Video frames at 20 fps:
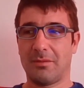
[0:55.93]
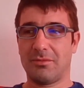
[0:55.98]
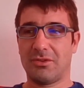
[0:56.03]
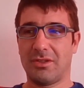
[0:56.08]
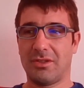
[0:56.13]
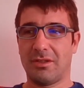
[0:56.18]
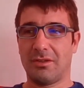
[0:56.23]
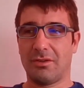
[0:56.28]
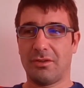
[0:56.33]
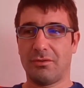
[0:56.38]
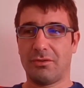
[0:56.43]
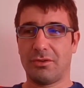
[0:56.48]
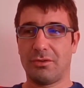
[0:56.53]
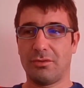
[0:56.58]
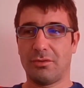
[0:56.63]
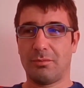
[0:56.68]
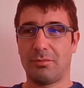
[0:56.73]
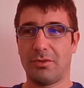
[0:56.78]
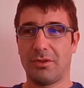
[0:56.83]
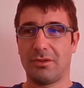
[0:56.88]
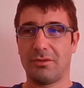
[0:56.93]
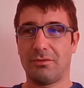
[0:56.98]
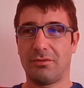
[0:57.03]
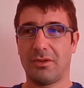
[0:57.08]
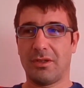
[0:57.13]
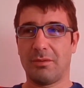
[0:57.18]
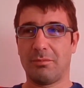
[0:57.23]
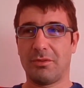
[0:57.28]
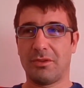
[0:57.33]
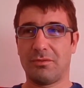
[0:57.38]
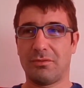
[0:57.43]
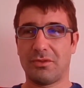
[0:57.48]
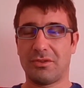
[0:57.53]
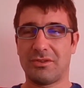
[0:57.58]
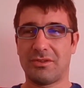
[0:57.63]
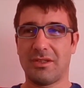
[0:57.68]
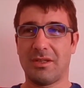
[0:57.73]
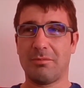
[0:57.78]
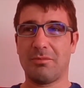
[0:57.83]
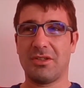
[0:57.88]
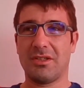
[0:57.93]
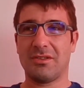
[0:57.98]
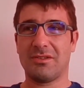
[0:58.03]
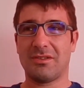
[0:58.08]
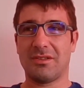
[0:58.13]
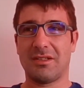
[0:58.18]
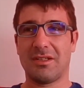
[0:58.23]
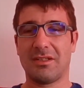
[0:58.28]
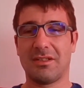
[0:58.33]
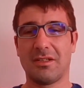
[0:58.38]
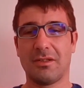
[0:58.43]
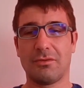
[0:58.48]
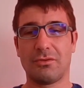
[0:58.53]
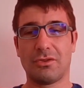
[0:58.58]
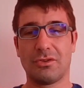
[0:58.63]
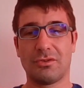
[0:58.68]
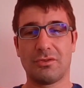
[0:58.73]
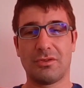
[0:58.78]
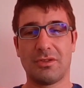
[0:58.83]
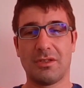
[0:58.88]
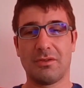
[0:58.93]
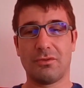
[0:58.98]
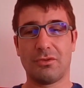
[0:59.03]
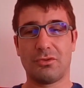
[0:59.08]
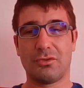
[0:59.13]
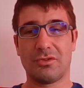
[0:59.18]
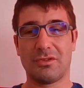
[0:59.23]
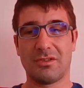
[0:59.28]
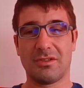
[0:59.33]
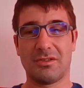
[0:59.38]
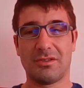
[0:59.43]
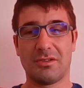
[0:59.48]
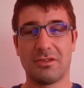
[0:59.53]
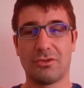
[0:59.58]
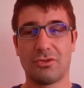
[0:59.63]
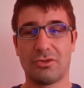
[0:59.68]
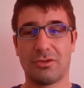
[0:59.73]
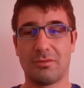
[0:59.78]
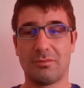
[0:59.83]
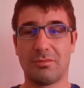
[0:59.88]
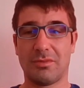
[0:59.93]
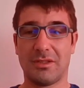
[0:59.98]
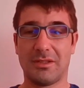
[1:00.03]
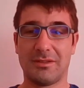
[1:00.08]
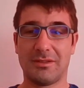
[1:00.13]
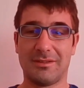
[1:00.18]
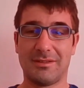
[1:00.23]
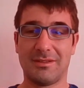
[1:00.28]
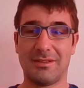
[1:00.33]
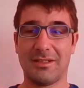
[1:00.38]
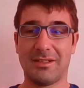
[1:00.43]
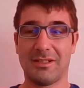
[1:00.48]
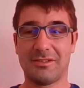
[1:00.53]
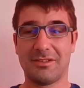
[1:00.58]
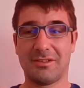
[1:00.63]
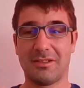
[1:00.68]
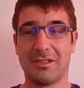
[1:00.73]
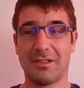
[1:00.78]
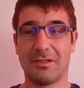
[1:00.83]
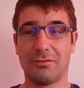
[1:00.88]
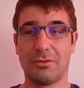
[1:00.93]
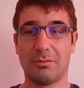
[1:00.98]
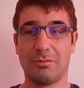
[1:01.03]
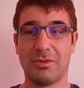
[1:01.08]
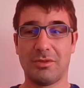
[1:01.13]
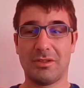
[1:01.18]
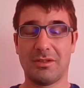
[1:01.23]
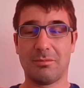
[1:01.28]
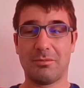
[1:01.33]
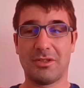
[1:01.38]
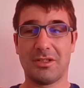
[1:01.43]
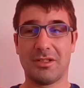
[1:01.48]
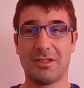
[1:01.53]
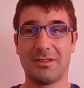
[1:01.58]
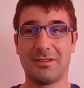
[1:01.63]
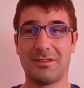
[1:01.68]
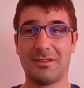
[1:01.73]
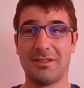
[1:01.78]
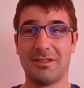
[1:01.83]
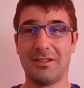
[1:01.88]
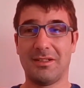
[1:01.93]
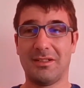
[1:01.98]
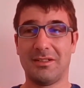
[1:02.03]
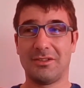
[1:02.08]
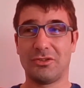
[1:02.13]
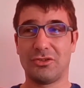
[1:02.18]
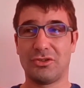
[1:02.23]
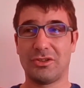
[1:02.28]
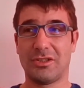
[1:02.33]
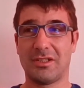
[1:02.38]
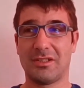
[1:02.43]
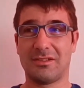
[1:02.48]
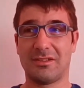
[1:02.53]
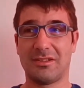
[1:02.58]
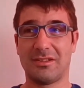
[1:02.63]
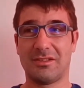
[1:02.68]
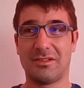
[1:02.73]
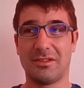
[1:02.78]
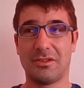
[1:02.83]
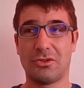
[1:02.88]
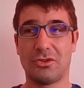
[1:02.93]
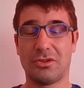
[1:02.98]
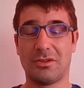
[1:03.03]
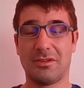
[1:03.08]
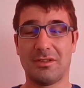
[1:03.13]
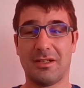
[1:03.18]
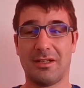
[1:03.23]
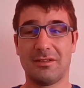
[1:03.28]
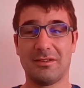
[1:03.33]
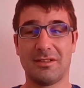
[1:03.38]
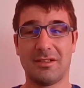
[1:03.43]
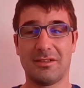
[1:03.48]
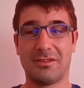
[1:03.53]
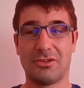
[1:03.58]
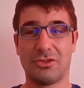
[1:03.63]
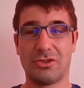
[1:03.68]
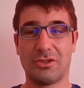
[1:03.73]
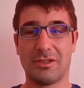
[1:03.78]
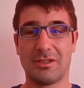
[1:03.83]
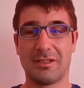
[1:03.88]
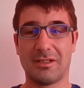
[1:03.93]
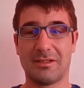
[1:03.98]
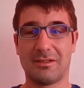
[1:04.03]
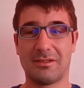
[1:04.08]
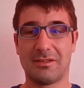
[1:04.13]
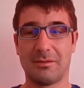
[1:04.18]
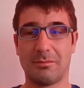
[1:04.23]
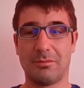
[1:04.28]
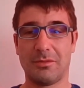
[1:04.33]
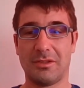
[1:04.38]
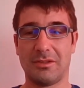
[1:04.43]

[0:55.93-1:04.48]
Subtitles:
I'm saying over 2.5, but for some reason I have Jasudavicius' decision, but doesn't have to mean I'm right. Jas' decision, unless she gets